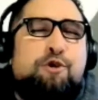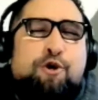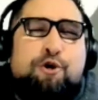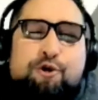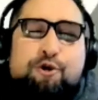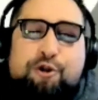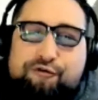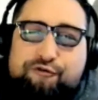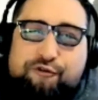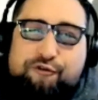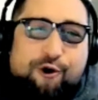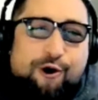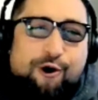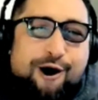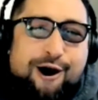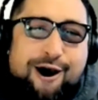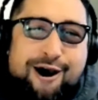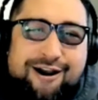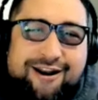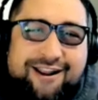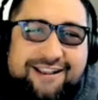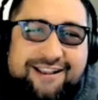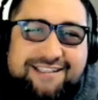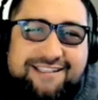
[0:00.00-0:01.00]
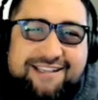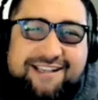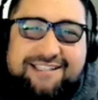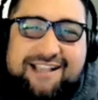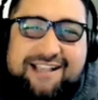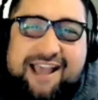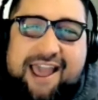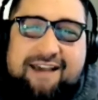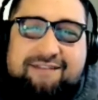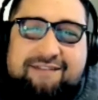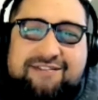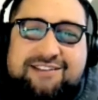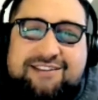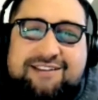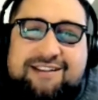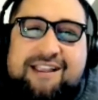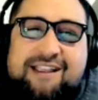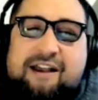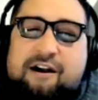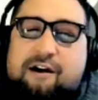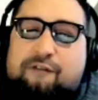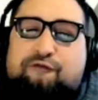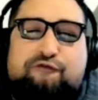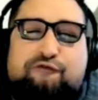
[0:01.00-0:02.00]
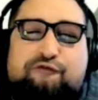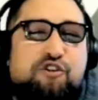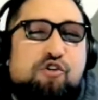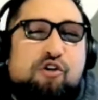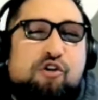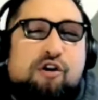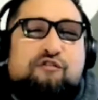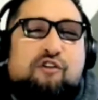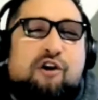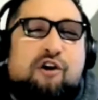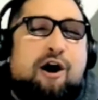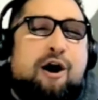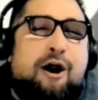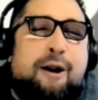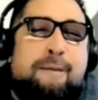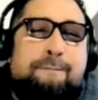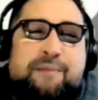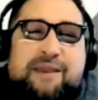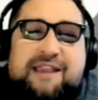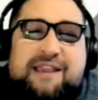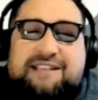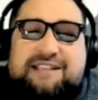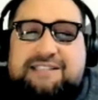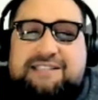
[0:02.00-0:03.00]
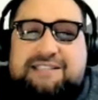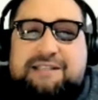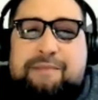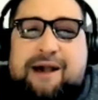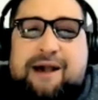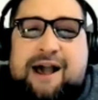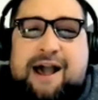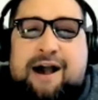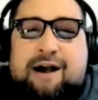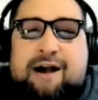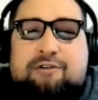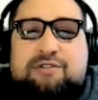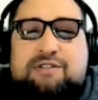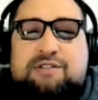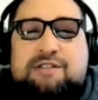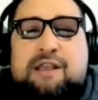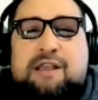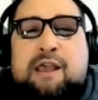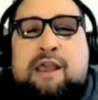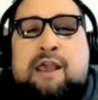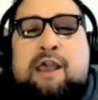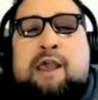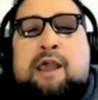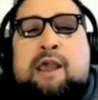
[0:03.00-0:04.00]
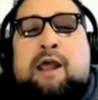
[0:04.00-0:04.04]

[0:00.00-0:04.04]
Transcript: beautiful artist, because I have a few of her art pieces in my house.